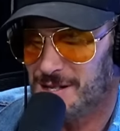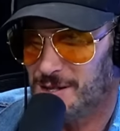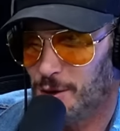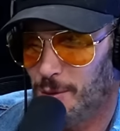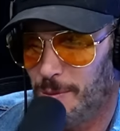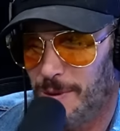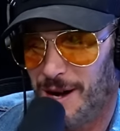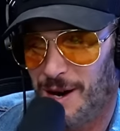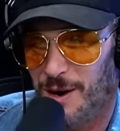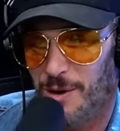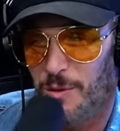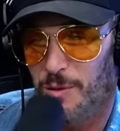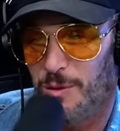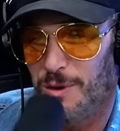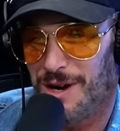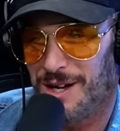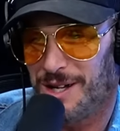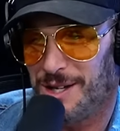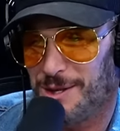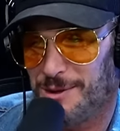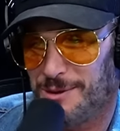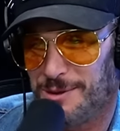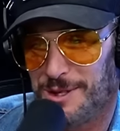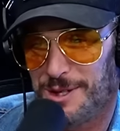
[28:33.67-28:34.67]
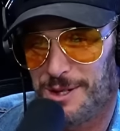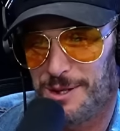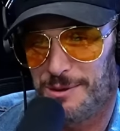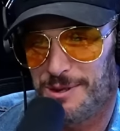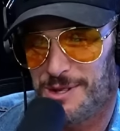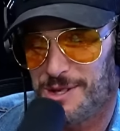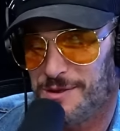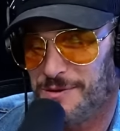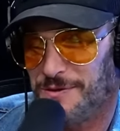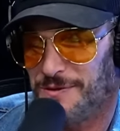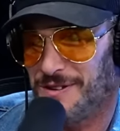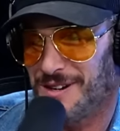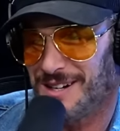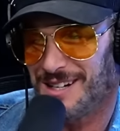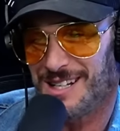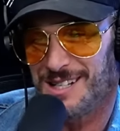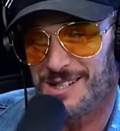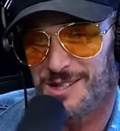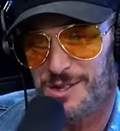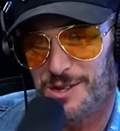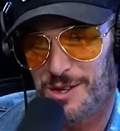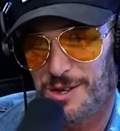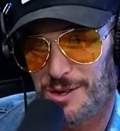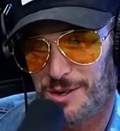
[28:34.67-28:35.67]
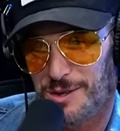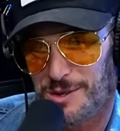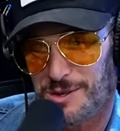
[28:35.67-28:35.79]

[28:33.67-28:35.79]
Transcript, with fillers: No matter what you do, yeah. it's fucking like remember